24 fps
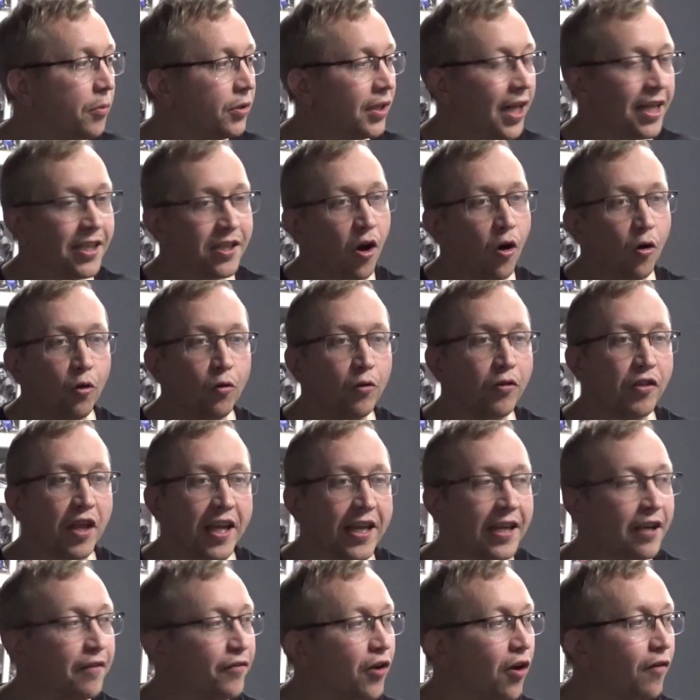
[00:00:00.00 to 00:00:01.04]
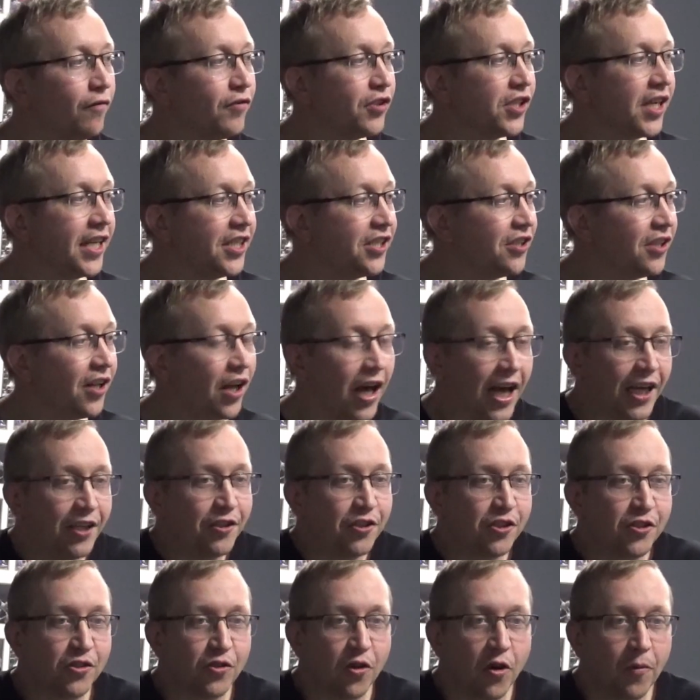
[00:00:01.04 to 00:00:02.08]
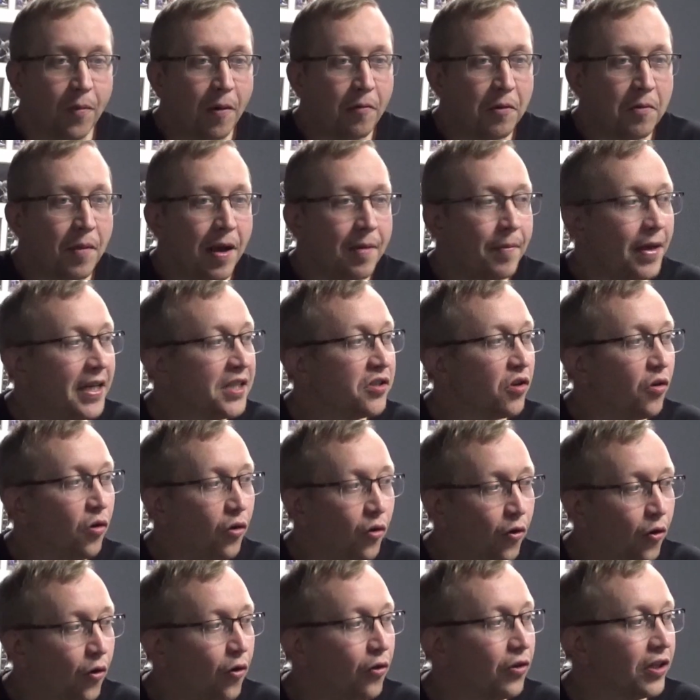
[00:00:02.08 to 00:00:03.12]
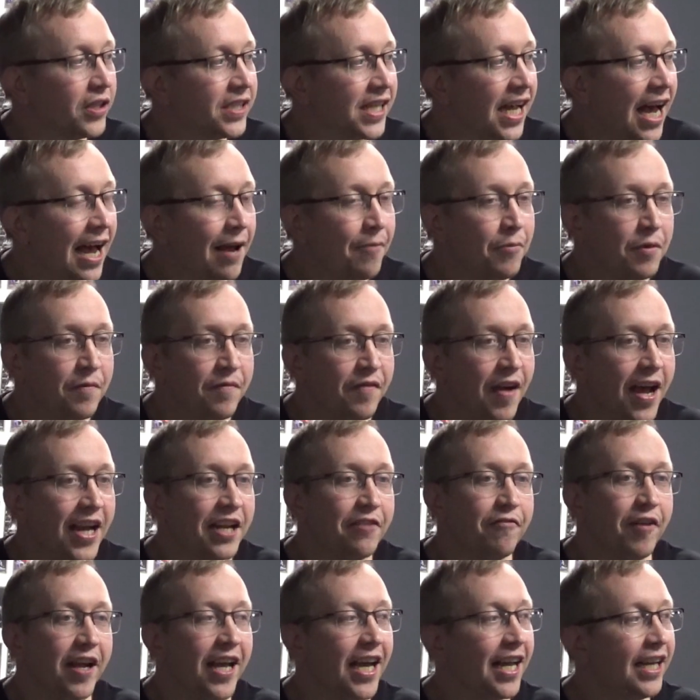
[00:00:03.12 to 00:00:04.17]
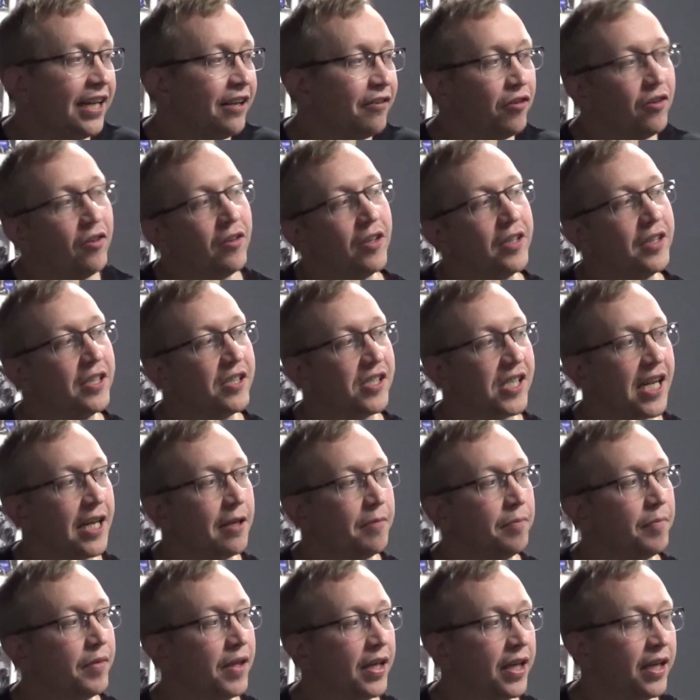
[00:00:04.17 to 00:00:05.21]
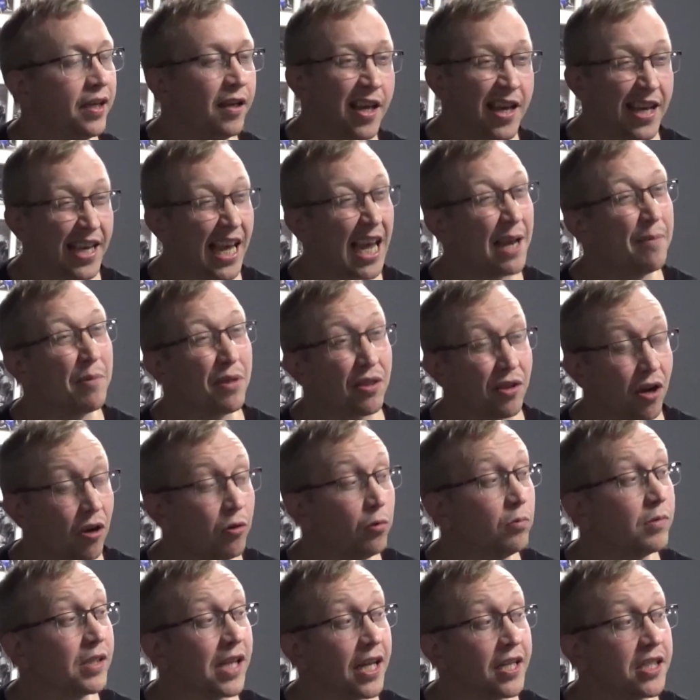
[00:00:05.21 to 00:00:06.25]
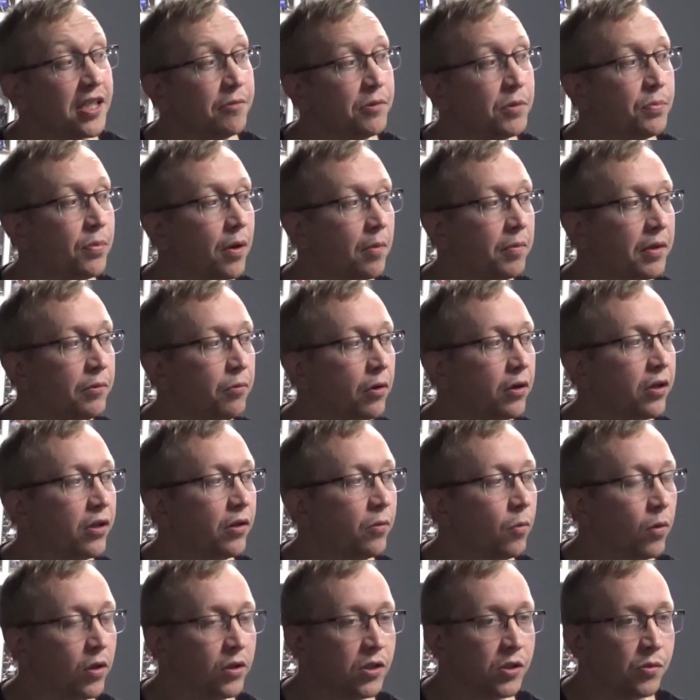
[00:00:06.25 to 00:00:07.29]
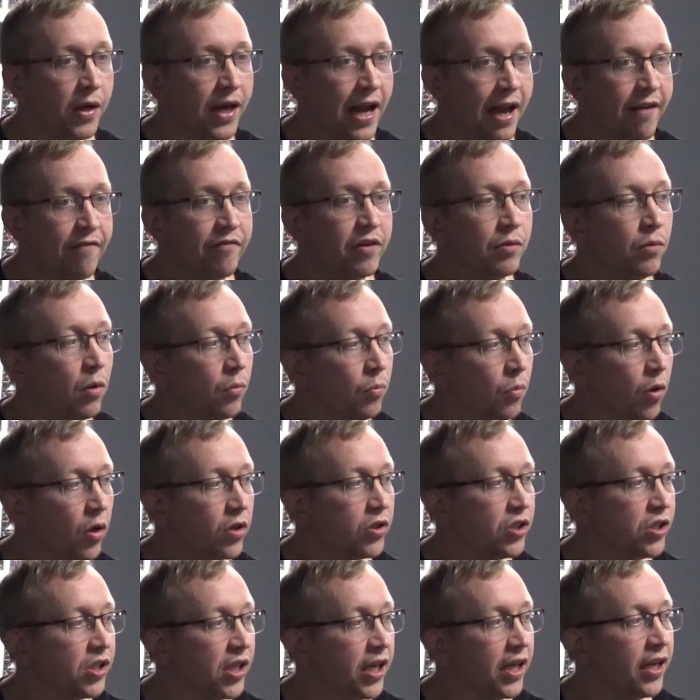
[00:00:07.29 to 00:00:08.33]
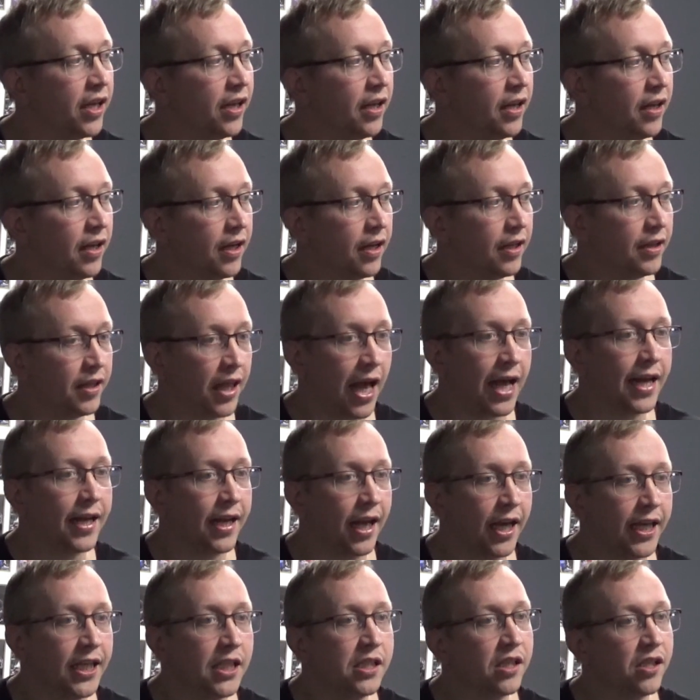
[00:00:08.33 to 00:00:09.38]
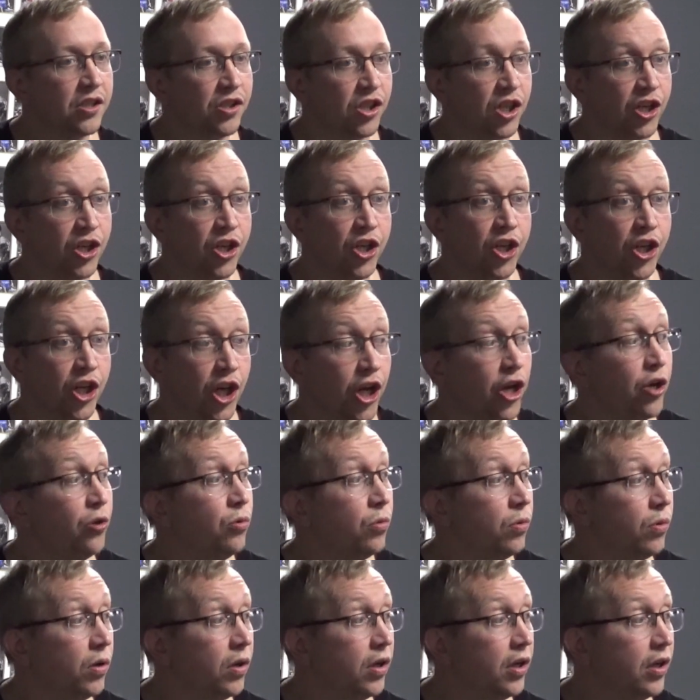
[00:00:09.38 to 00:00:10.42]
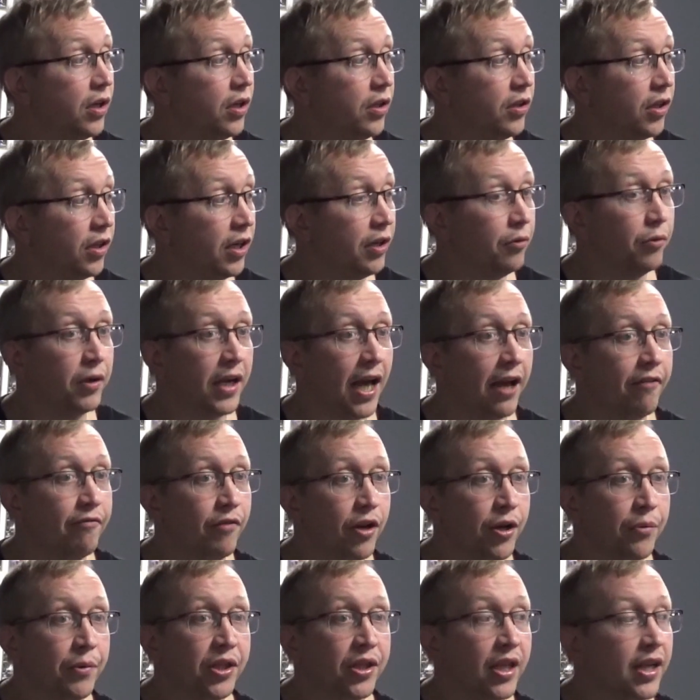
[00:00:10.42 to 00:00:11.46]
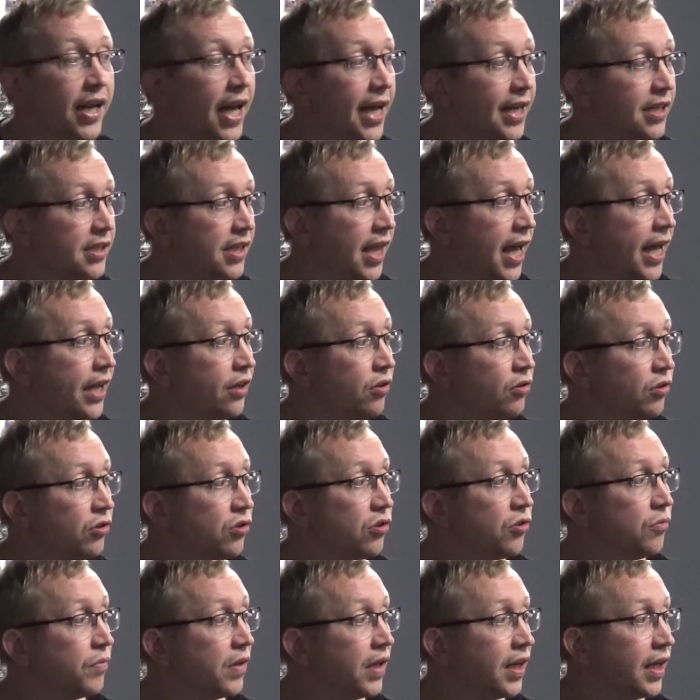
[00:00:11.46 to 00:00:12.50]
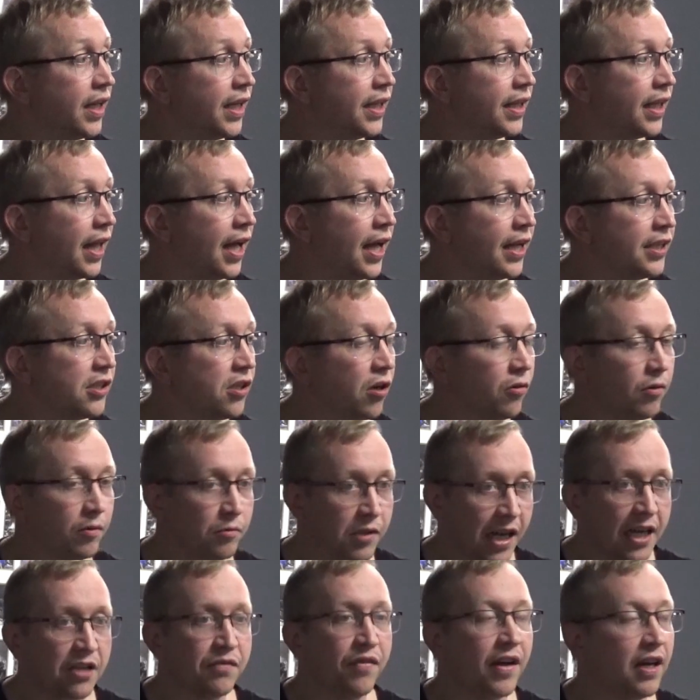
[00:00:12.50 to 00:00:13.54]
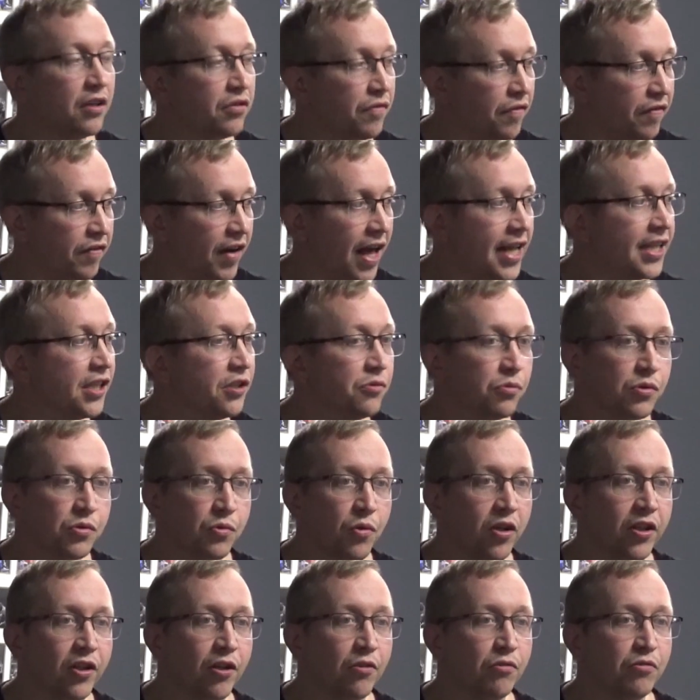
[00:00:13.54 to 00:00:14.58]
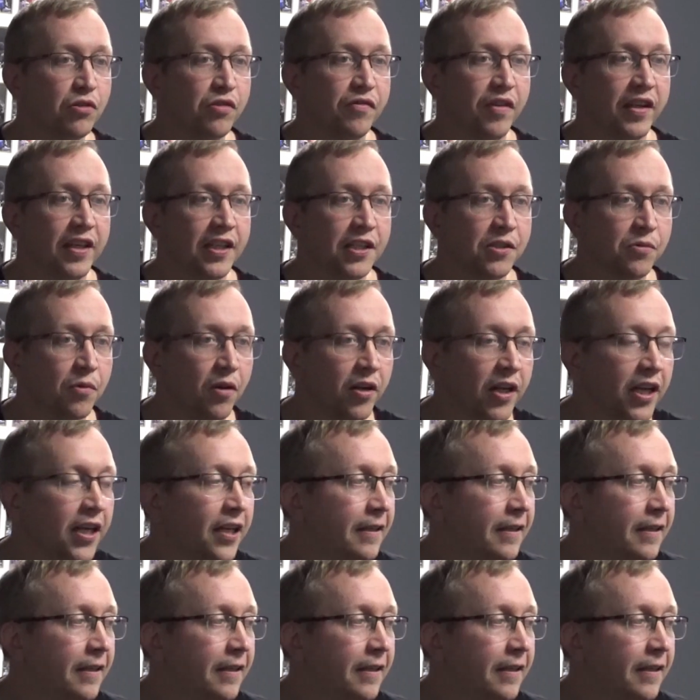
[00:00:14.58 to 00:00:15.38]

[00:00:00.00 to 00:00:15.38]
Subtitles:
But that's a whole thing of conversation that I used to talk about with my mates all the time. We very rarely are all on the same thing. Game of Thrones actually was probably one of the ones where everyone watched it that night because they knew that it would get ruined the next day or something like that. So it was X-Files. Friends was one of those things, wasn't it?